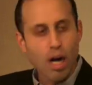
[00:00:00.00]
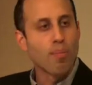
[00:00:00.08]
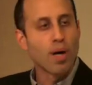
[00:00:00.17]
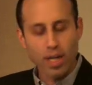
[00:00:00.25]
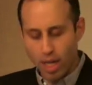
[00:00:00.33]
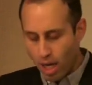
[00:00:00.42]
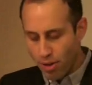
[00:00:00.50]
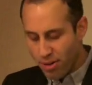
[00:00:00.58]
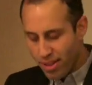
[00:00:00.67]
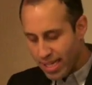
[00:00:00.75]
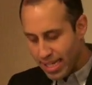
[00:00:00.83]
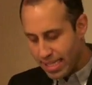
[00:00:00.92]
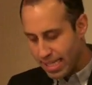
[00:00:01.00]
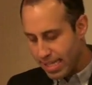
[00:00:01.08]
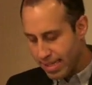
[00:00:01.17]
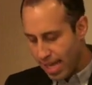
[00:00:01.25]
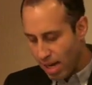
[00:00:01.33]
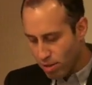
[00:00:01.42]
Among other things,
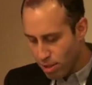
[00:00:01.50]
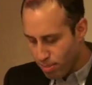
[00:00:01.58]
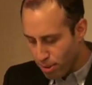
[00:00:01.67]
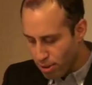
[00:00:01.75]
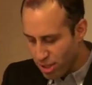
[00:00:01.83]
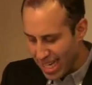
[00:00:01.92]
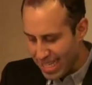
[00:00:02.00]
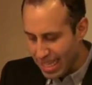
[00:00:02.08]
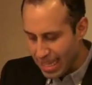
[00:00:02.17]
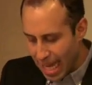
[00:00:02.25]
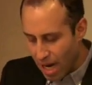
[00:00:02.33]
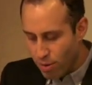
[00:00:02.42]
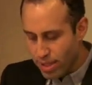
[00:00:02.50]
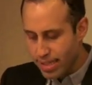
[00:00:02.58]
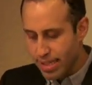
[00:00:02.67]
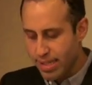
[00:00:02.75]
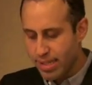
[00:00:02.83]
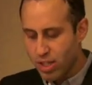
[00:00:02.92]
this sound approach has allowed us
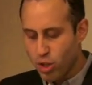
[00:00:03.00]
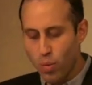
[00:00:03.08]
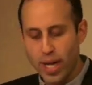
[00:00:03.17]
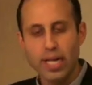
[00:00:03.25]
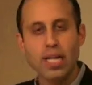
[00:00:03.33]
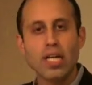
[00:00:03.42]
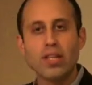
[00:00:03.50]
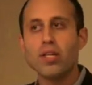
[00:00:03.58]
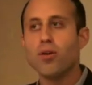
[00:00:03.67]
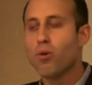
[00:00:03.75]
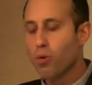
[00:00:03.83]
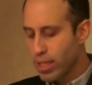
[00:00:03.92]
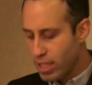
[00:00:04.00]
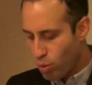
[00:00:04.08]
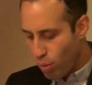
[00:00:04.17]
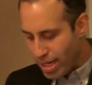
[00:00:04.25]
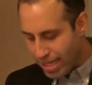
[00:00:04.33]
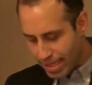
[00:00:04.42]
to situate the early
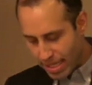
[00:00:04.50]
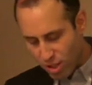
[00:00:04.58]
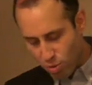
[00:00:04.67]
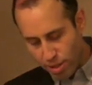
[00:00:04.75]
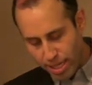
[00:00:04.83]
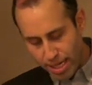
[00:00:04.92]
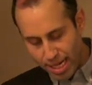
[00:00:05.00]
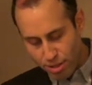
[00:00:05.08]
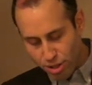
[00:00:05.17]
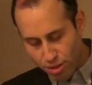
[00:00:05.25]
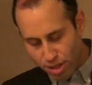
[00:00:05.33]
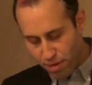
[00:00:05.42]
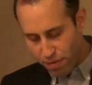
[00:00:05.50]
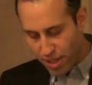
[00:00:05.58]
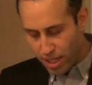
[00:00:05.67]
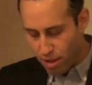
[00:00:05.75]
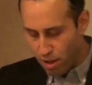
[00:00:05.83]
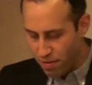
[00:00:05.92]
20th century Algerian
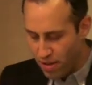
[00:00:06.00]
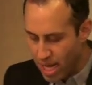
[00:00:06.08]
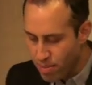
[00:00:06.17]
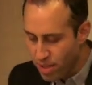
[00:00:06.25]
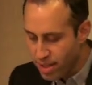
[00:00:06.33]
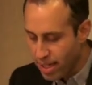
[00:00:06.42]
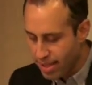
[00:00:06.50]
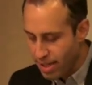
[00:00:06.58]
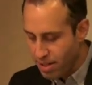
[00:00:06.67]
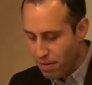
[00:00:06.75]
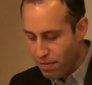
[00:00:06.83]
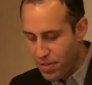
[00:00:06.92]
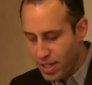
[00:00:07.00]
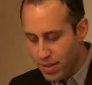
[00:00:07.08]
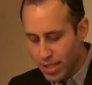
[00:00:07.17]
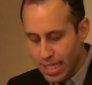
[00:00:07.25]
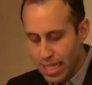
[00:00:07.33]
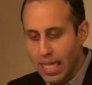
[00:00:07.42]
figure of Edmond Nathan
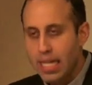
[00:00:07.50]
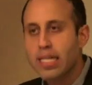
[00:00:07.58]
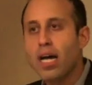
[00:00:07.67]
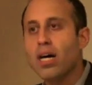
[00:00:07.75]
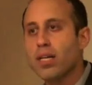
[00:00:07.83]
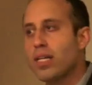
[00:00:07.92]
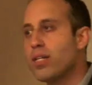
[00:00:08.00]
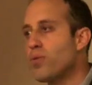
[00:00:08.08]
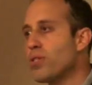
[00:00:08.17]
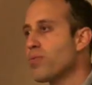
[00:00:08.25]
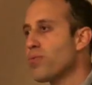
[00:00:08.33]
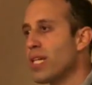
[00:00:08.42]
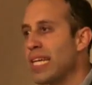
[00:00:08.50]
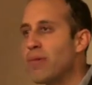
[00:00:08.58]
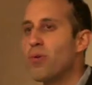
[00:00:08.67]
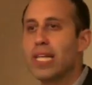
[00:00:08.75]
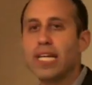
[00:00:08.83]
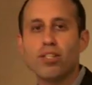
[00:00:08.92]
Yafil, not in,
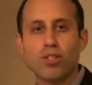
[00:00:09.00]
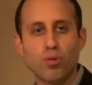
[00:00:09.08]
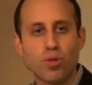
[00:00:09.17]
in relation